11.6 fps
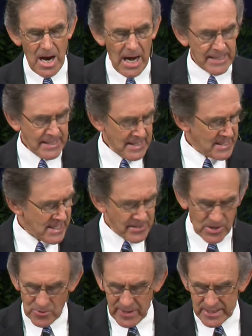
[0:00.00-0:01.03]
I didn't intend
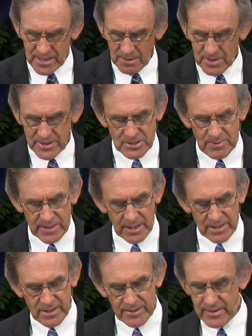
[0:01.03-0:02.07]
to read so much, but you
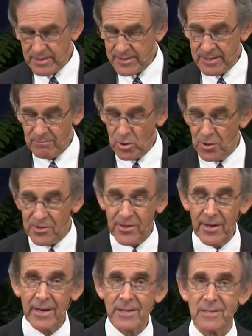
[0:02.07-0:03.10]
know, there are some good
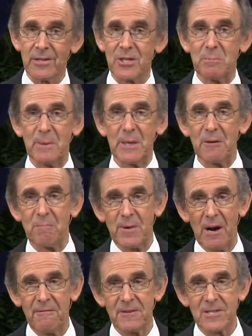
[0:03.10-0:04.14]
things in the spirit of
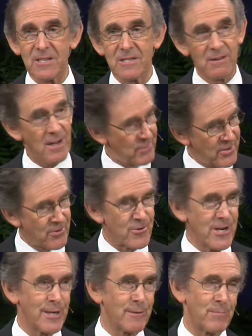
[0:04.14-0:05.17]
prophecy, so I'm going to
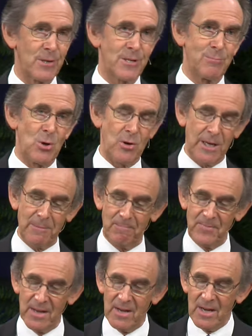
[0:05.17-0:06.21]
read them this morning.
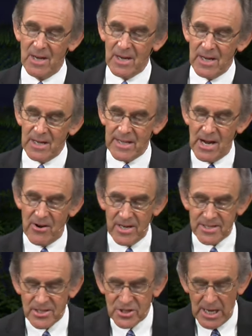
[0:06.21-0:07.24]
There
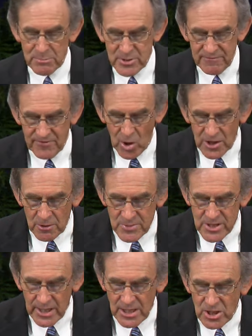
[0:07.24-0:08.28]
is a chapter in Volume
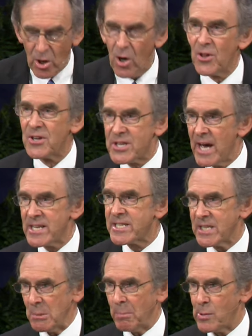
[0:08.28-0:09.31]
6 called The
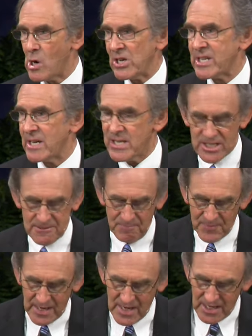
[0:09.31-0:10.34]
Testing Process.
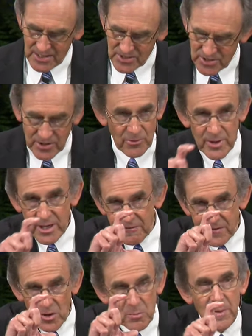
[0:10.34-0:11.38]
Just going to read a
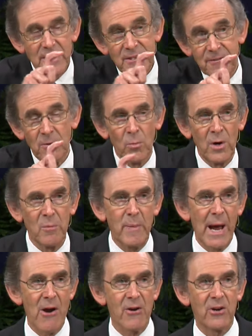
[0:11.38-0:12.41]
few bits from one
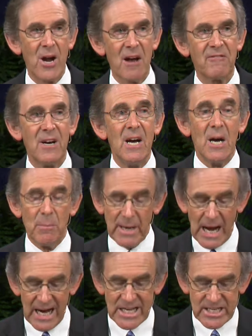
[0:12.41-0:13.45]
paragraph, but
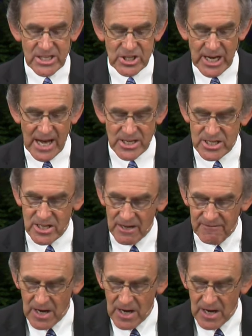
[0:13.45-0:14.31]
I suggest